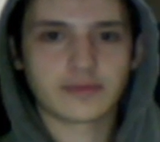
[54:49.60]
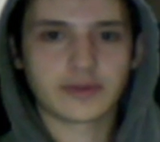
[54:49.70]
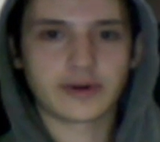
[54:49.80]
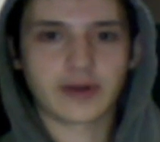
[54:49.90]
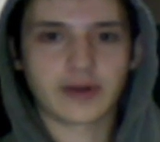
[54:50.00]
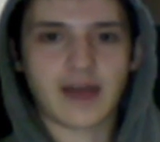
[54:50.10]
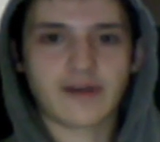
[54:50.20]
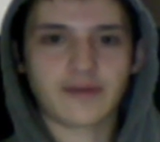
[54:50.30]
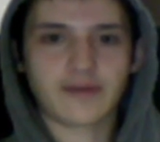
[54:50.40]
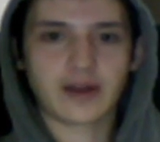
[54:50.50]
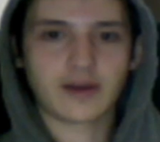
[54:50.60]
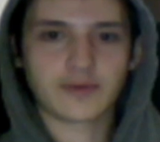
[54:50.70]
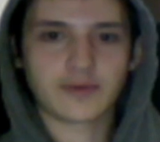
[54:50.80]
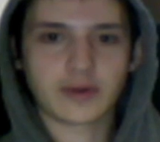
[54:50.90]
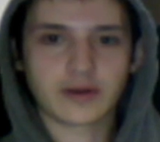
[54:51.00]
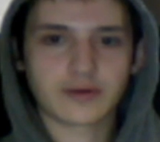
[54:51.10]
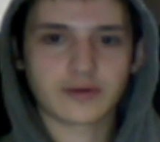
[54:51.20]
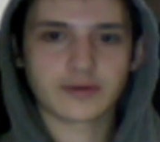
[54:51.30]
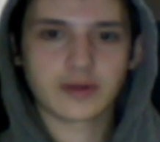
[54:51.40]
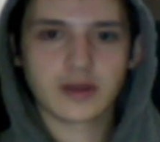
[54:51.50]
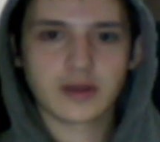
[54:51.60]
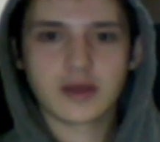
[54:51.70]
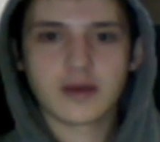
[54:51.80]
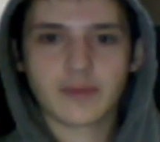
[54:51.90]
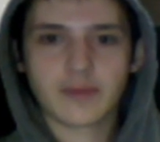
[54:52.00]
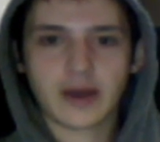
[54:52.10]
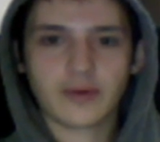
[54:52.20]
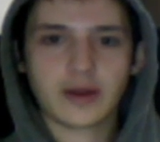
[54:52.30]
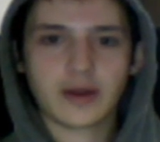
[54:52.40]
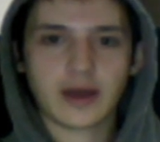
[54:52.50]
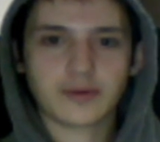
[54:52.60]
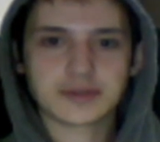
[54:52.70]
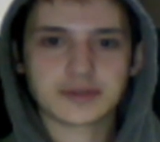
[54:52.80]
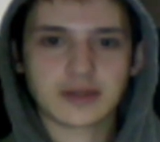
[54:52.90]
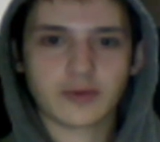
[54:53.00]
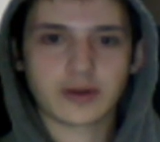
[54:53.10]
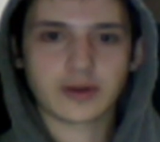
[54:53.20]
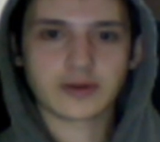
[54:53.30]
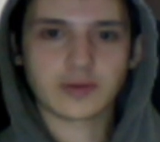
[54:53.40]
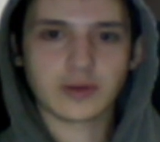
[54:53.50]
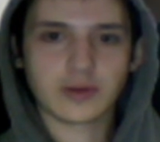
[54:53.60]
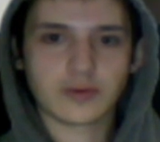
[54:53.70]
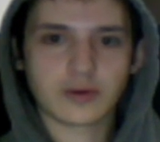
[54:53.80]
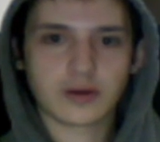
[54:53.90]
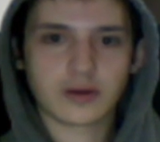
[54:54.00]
They're half off right now. If you want to go buy one, I will sell one to you.